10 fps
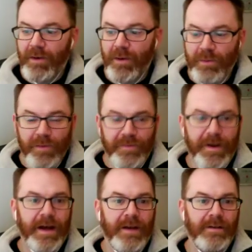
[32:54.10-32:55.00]

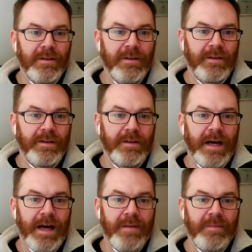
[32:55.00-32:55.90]
profile,
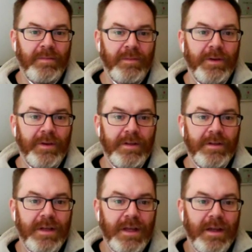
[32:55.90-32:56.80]
you can
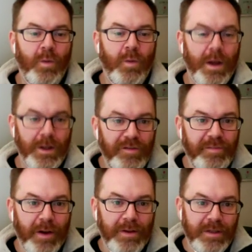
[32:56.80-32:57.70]
see what you've
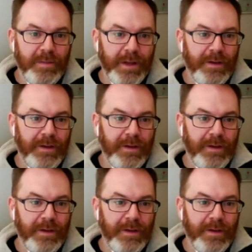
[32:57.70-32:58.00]
posted, but you can...